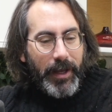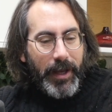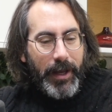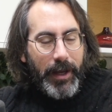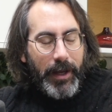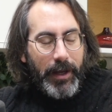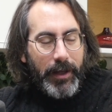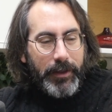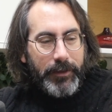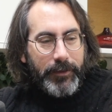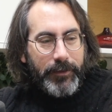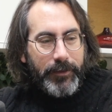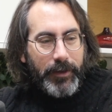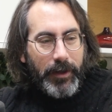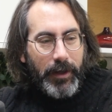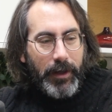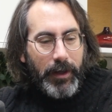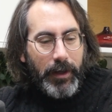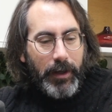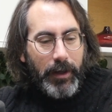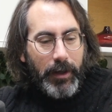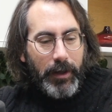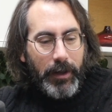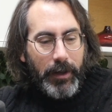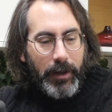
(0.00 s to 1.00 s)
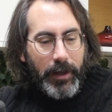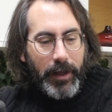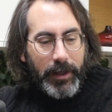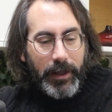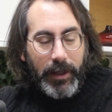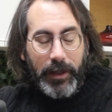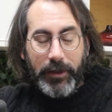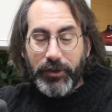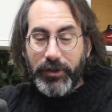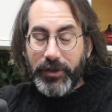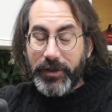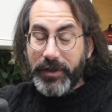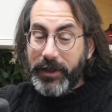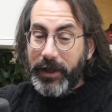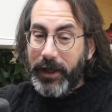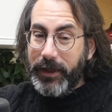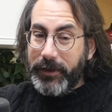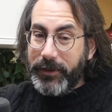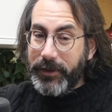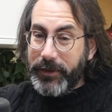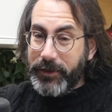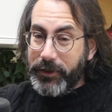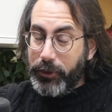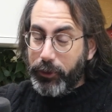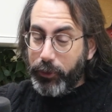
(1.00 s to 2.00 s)
And again, she's got
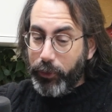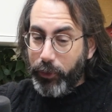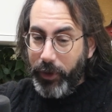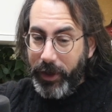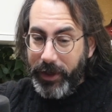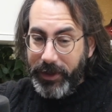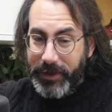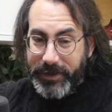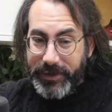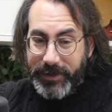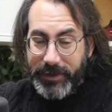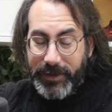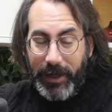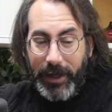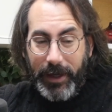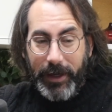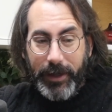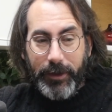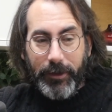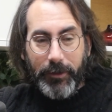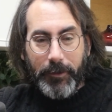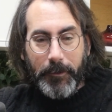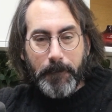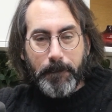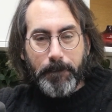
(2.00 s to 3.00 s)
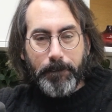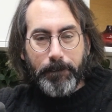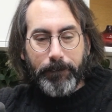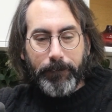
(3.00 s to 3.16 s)
this great style